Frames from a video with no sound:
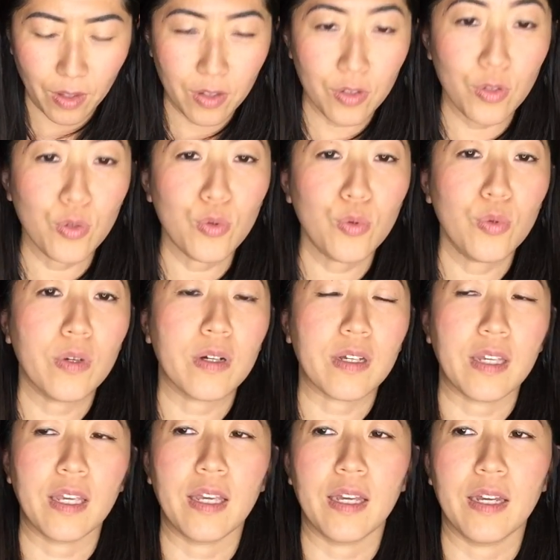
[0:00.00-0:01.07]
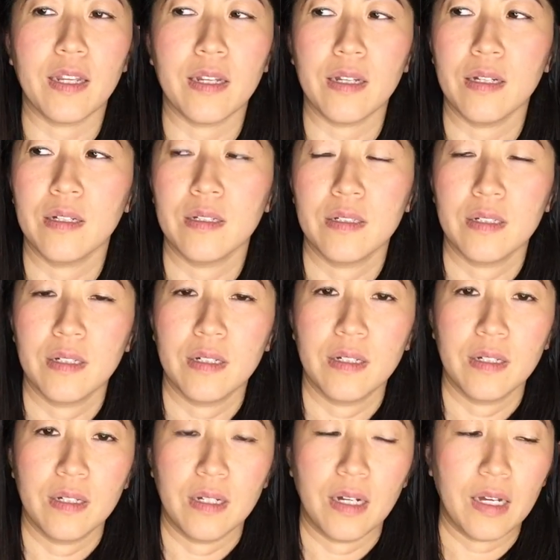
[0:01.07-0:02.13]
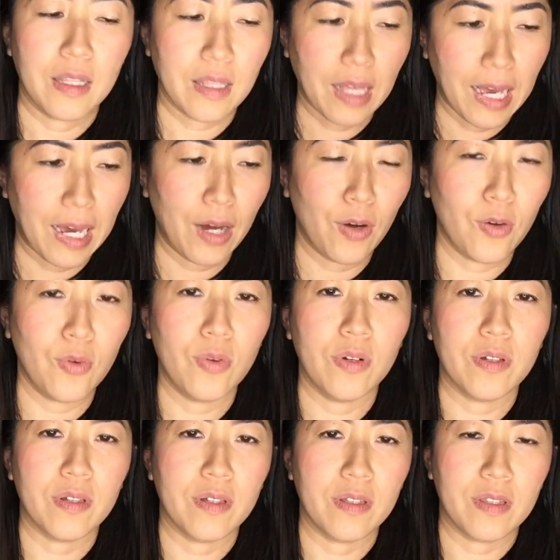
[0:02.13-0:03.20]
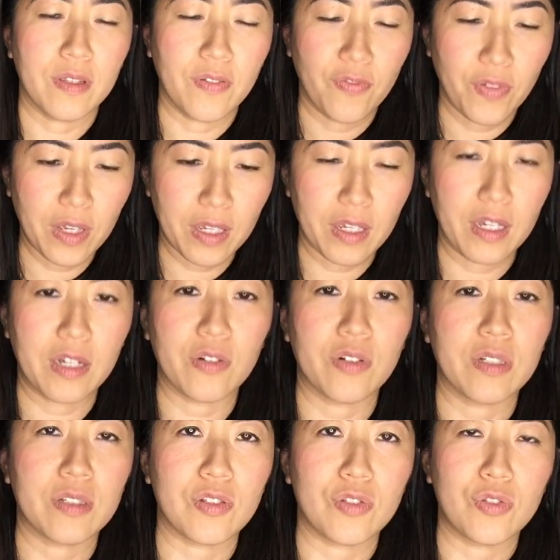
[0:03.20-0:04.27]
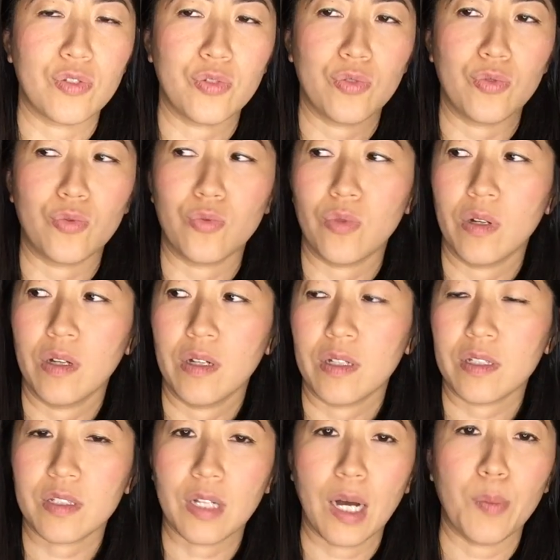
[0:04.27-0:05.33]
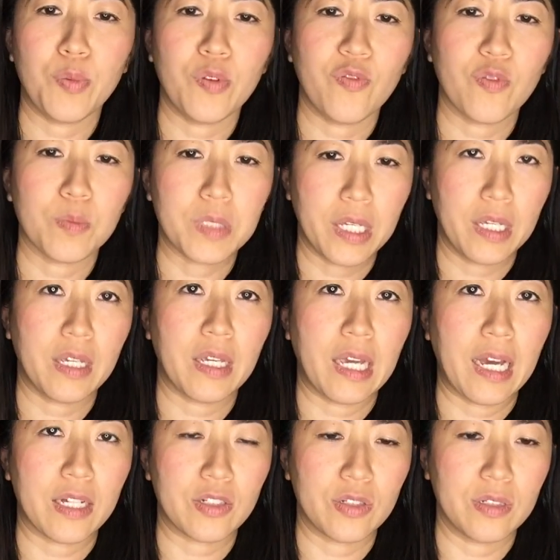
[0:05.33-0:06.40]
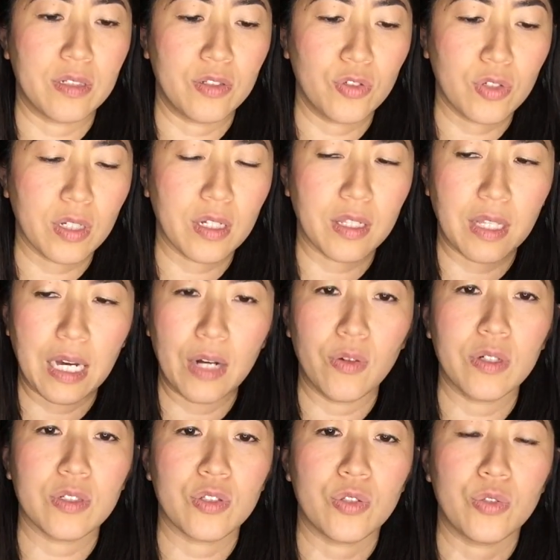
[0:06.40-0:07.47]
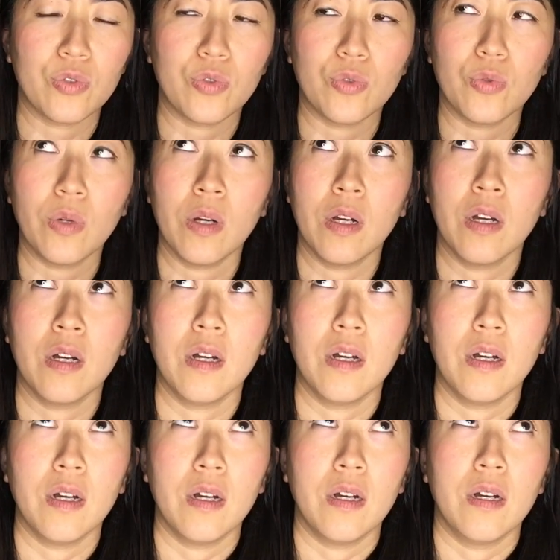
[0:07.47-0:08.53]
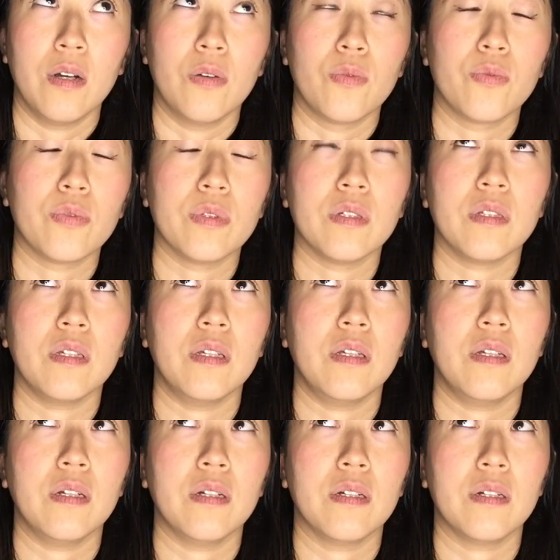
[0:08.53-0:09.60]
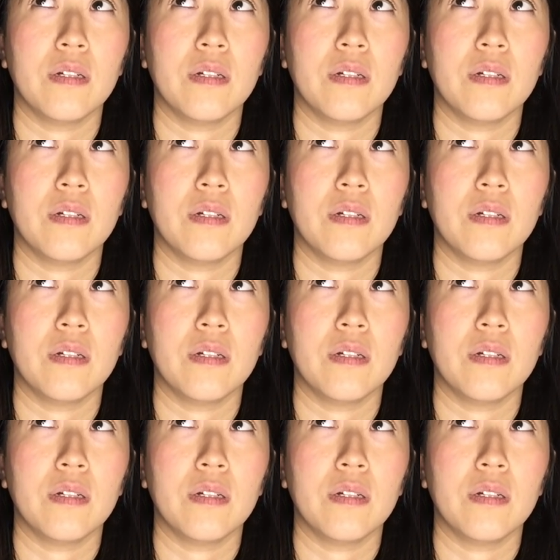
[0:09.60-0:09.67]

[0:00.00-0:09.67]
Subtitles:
You can allow the fake ignorance to stop you from taking action. You can allow it to really